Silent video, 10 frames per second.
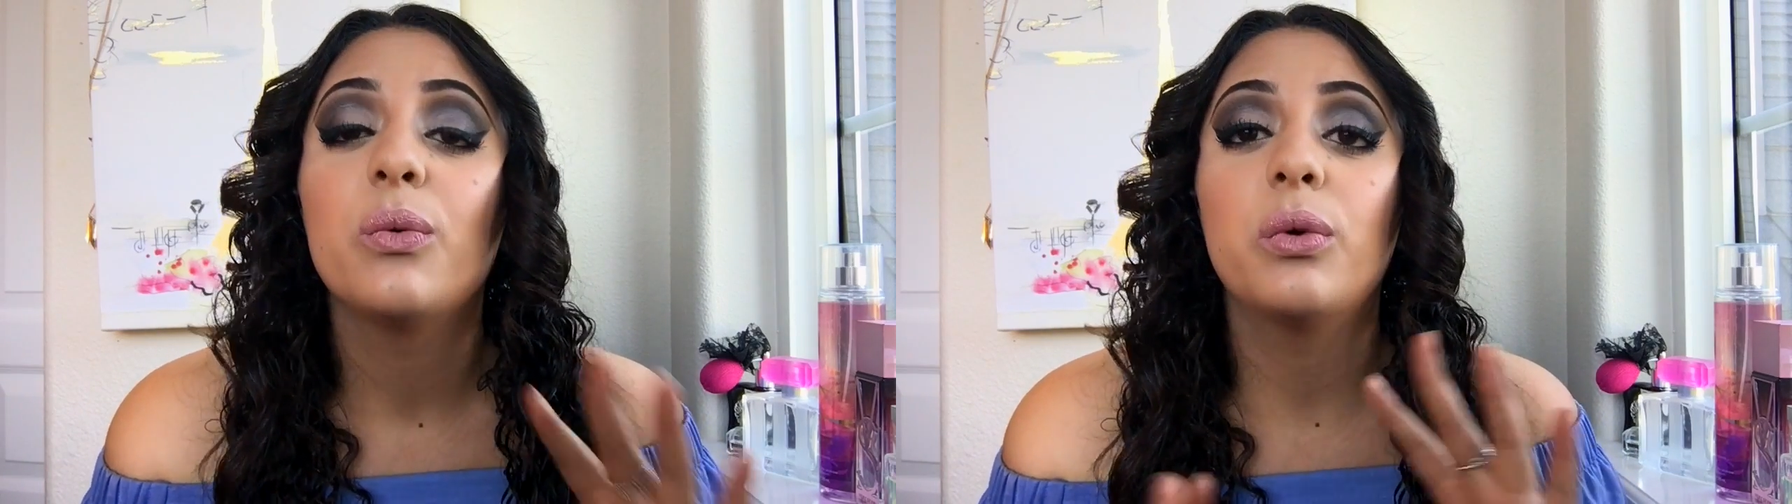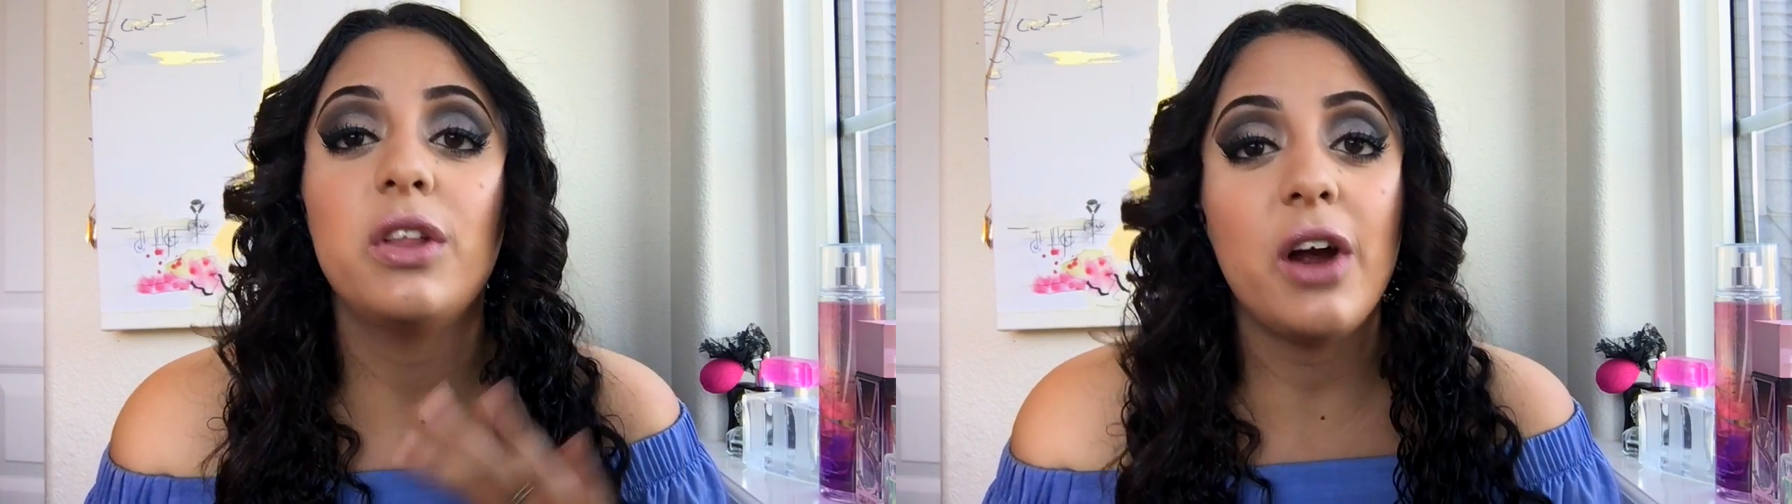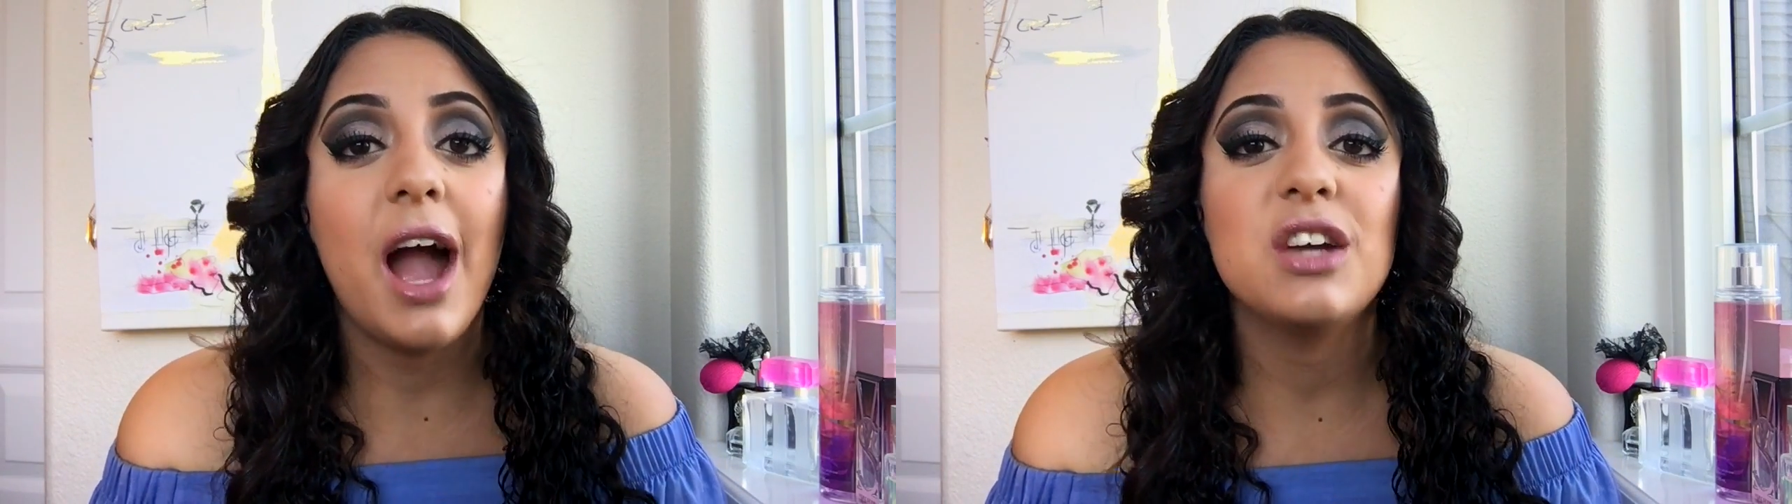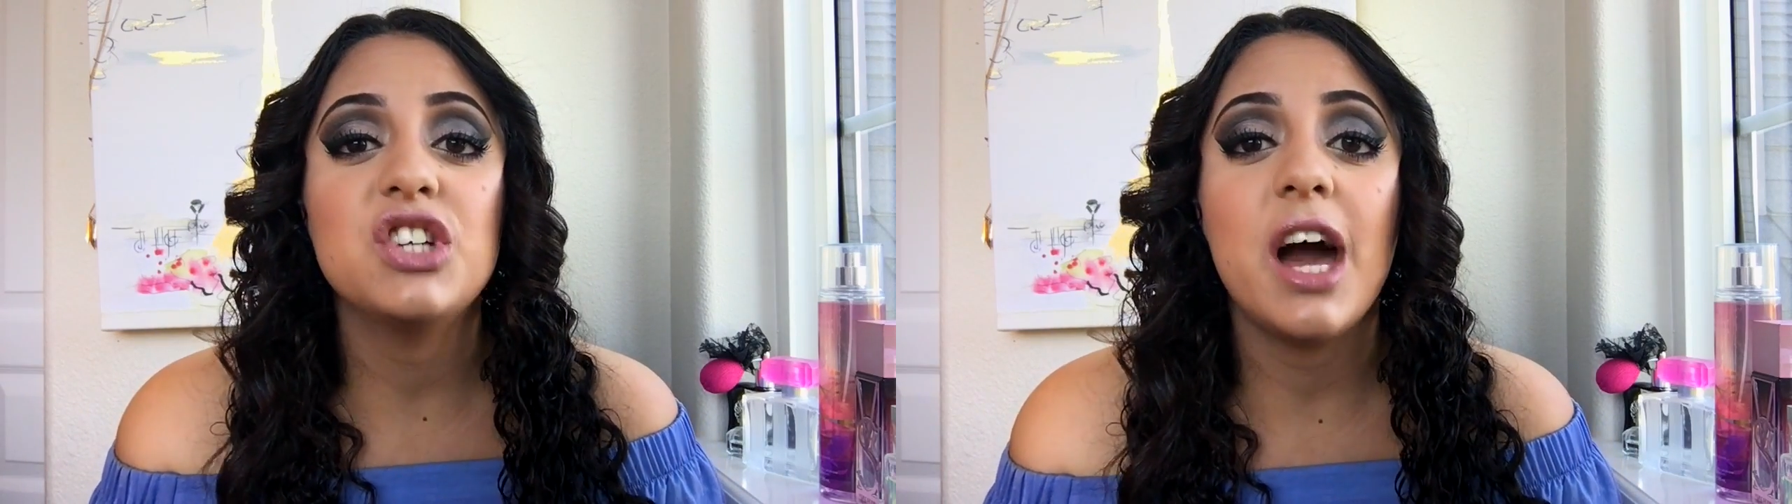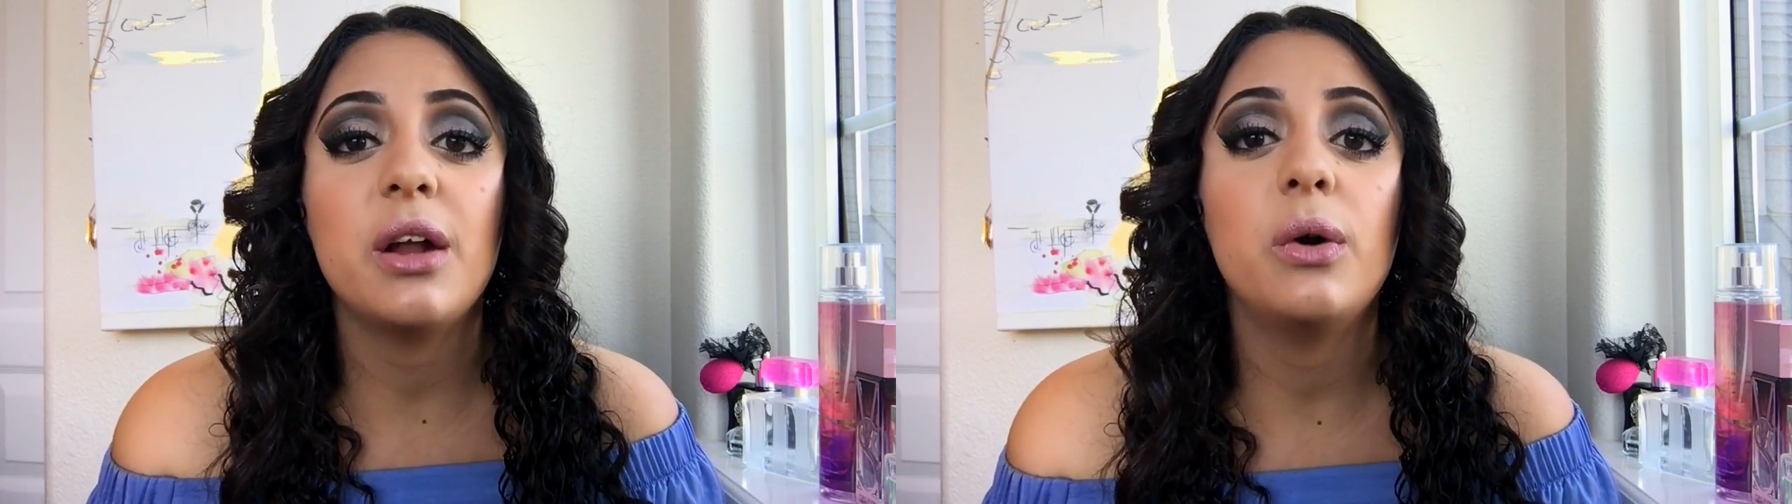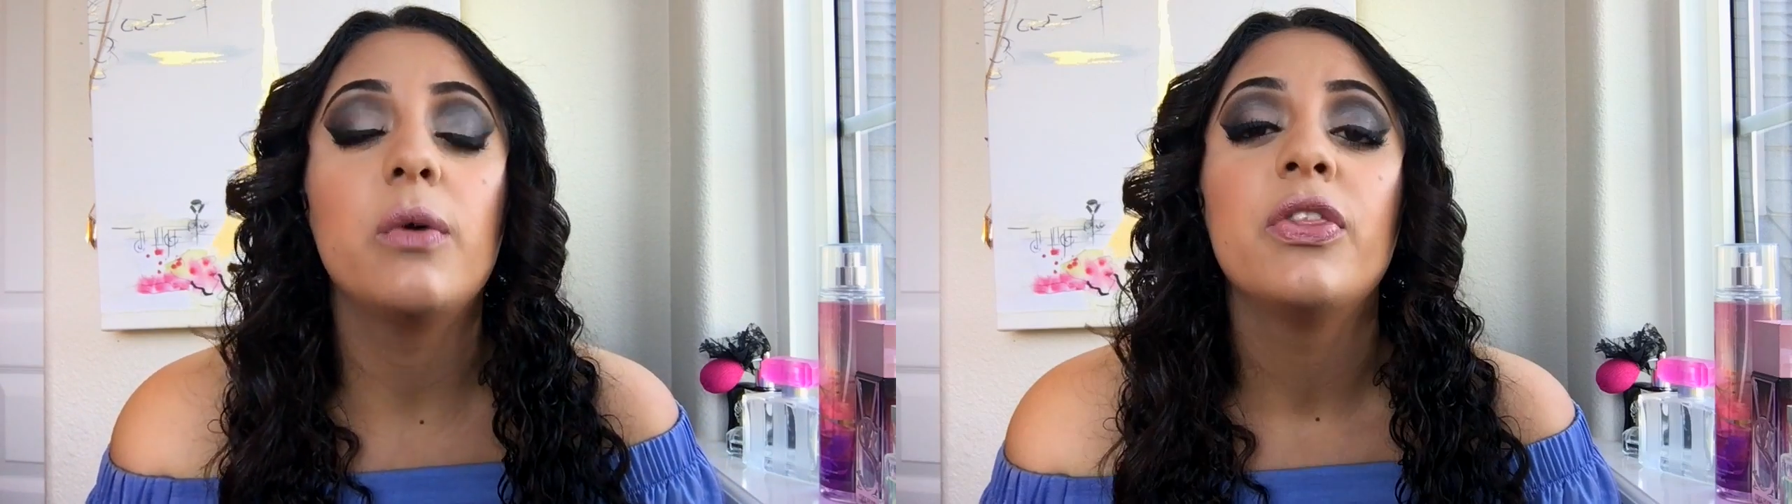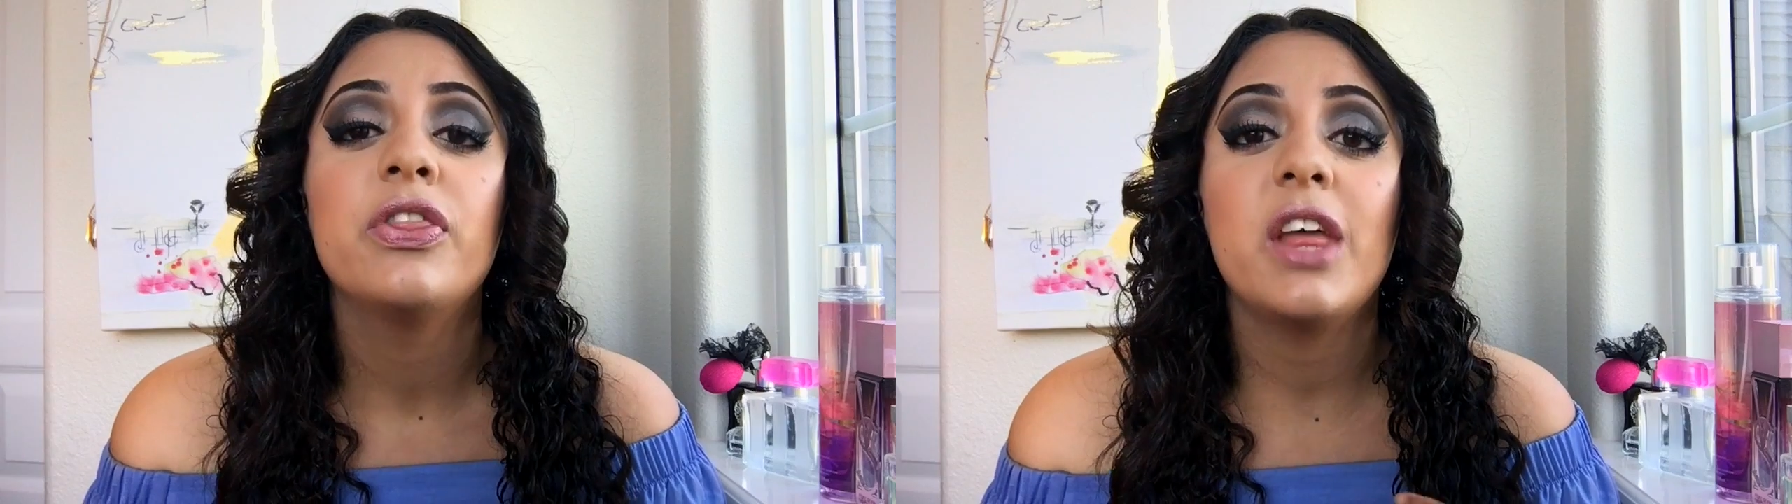with our eyeshadow